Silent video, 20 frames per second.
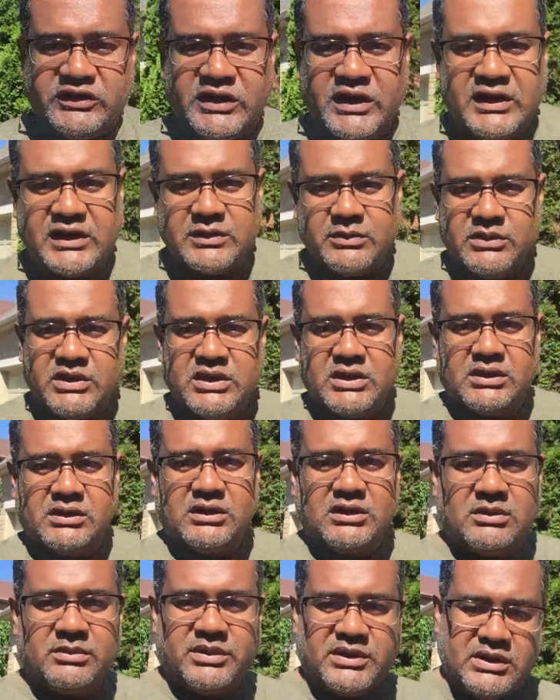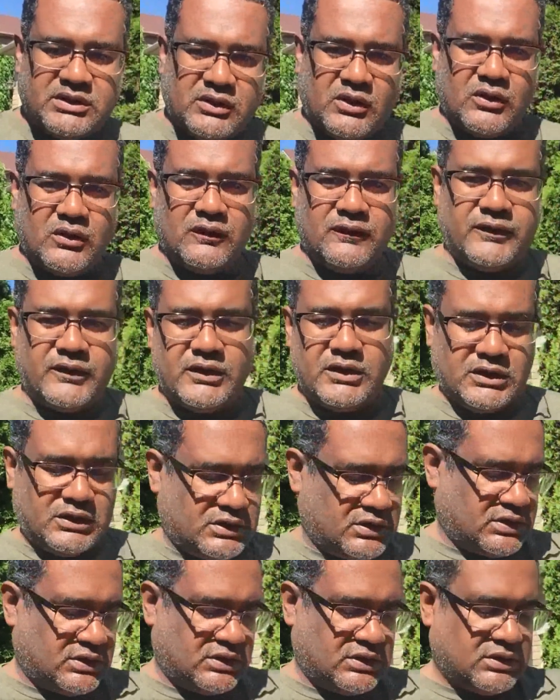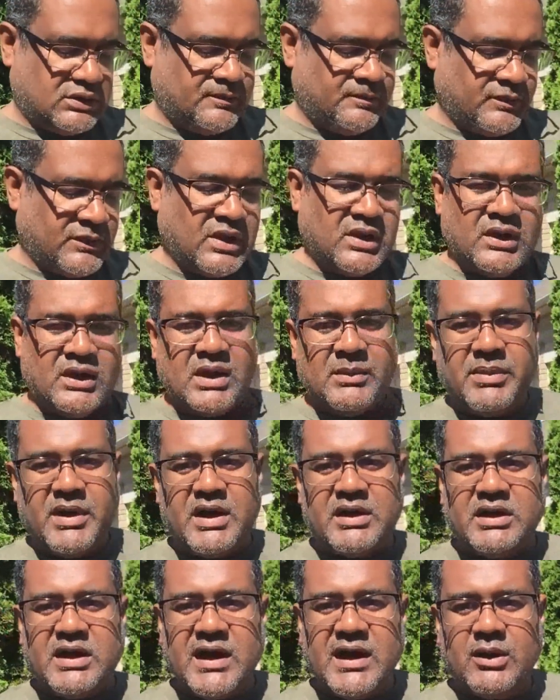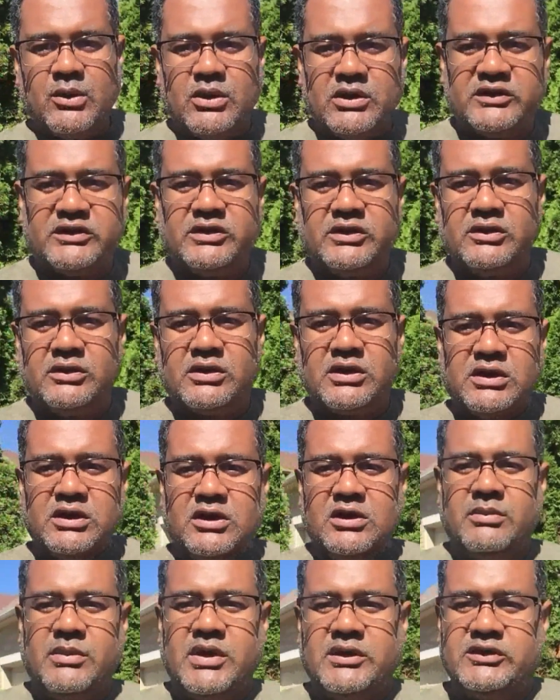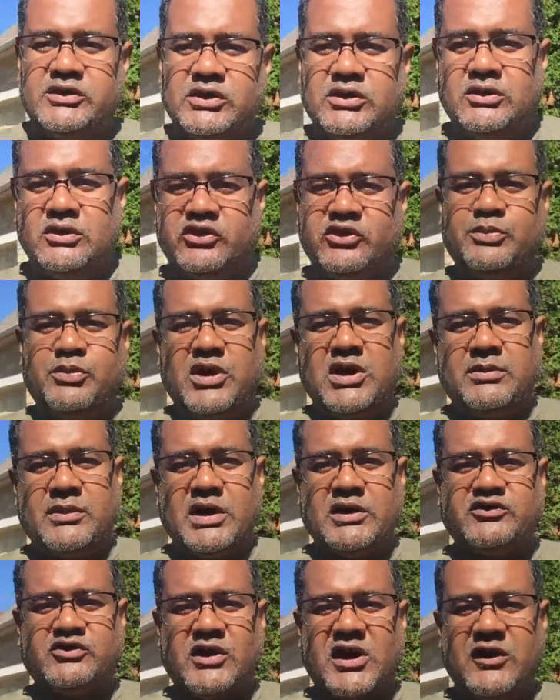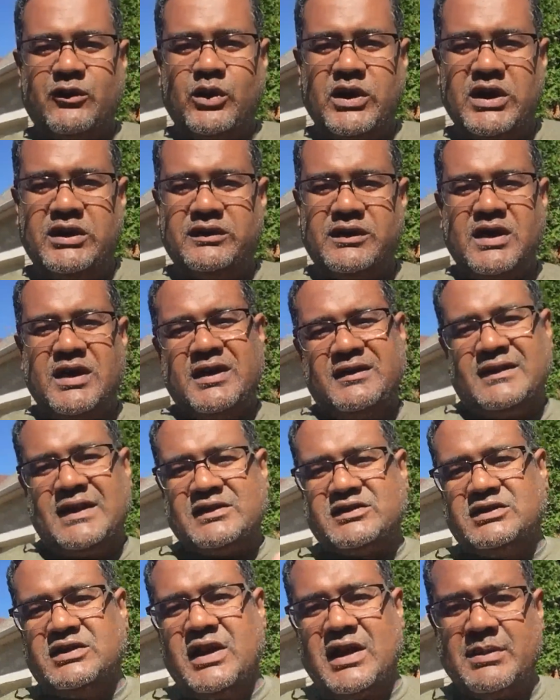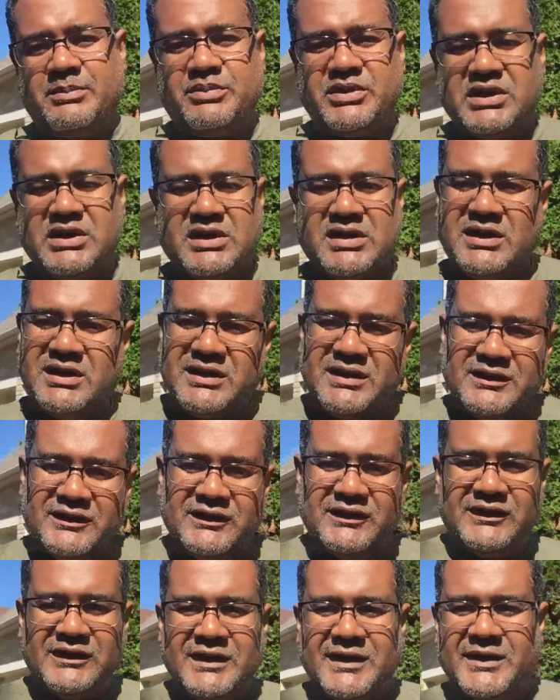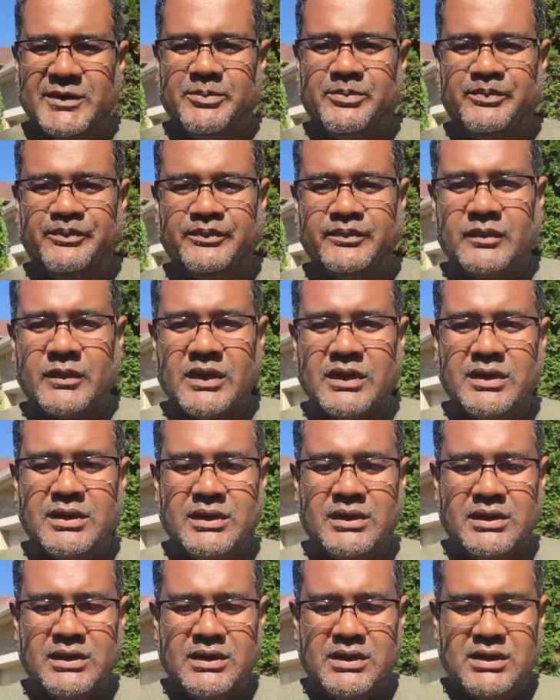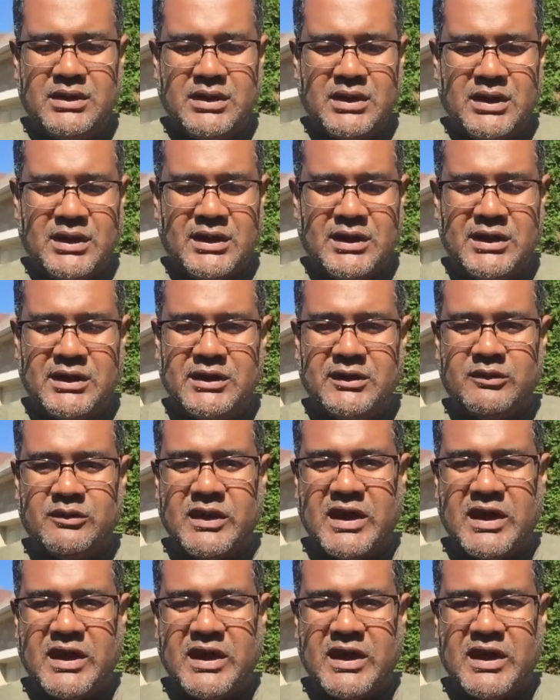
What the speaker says: Taking me a little bit over about an hour to spray my driveway, and that's not because it